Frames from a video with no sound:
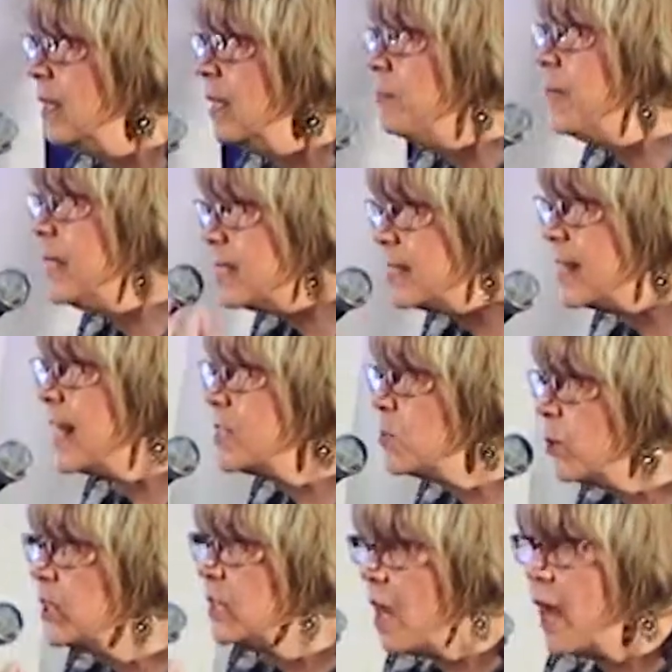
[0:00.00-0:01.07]
Because that's
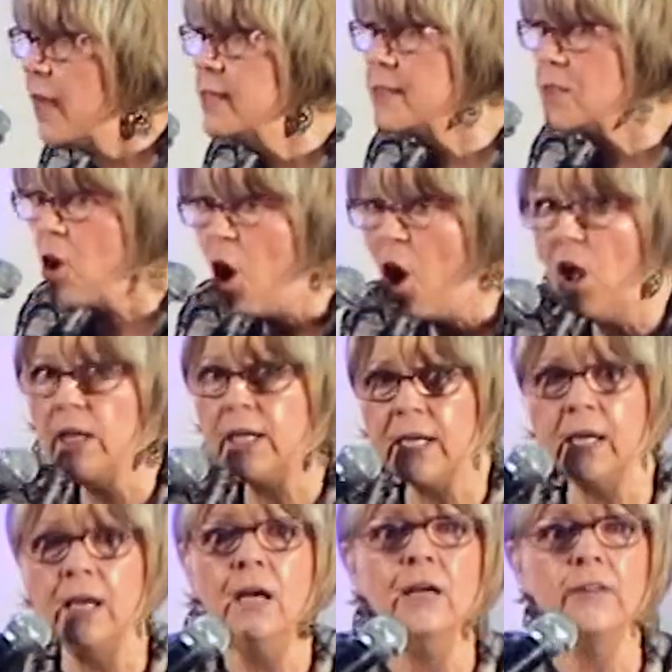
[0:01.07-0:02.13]
what God is
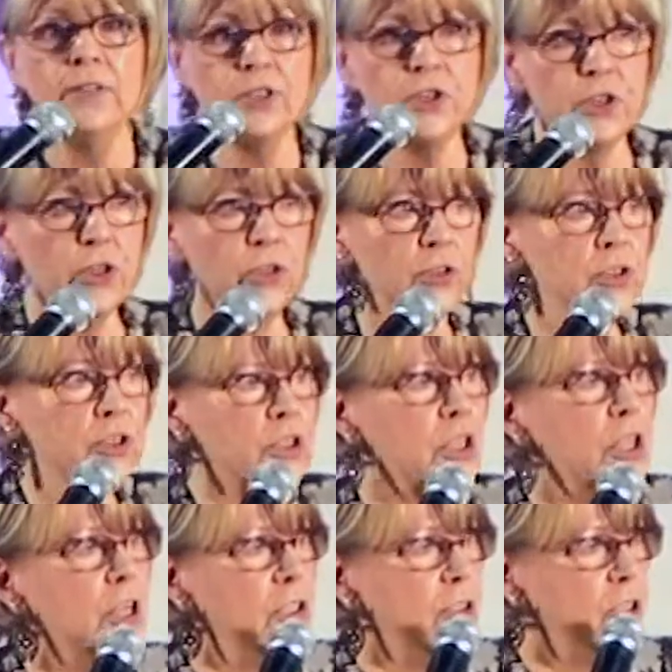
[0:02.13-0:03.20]
calling the church
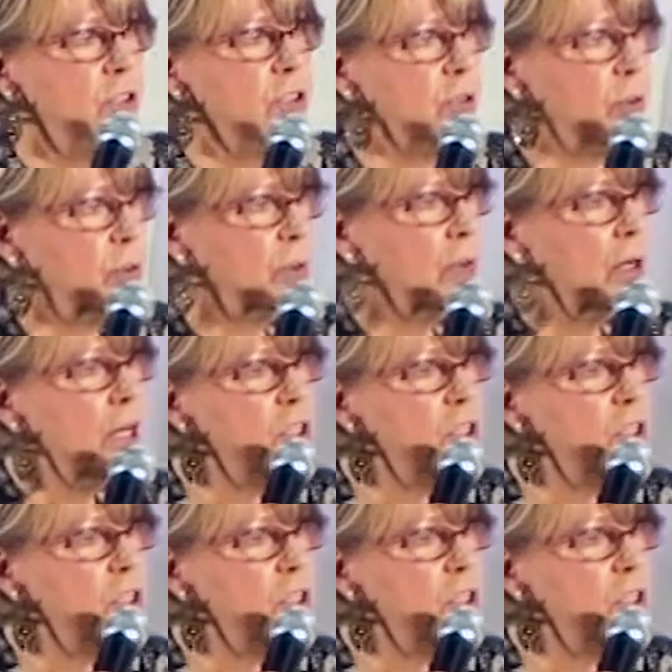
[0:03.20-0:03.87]
to do,